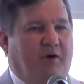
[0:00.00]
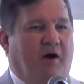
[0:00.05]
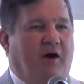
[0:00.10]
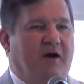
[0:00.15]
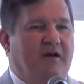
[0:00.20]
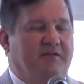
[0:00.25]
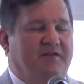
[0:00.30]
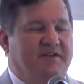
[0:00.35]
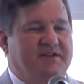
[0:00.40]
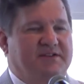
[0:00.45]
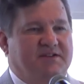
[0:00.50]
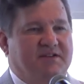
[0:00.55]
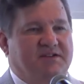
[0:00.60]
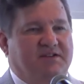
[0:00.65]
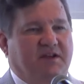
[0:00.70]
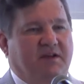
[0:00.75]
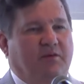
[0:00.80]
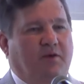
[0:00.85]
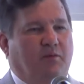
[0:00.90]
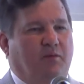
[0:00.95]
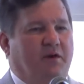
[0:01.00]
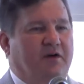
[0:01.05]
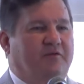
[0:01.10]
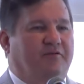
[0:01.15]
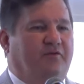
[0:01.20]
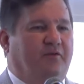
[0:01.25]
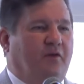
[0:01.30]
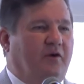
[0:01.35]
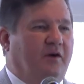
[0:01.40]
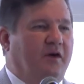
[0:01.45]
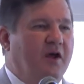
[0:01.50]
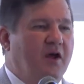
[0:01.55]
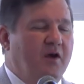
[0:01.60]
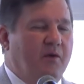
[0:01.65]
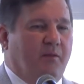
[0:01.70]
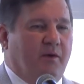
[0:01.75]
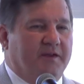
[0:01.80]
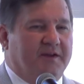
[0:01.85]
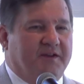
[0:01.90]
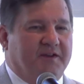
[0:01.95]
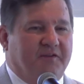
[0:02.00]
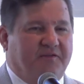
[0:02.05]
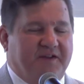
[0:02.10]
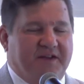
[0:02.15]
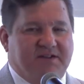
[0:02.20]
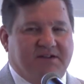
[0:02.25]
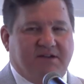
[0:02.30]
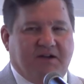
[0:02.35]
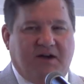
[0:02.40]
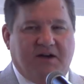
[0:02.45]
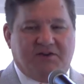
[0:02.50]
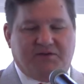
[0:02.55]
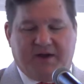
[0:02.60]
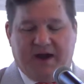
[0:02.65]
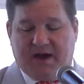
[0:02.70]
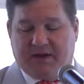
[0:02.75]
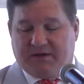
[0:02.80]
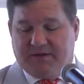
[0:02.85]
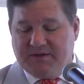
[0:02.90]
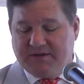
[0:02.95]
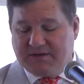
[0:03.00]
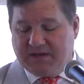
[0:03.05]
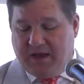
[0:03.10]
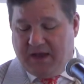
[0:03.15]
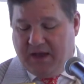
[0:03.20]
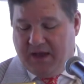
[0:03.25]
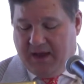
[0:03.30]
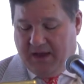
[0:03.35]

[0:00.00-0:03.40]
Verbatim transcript: They will work for one of the defense contractors.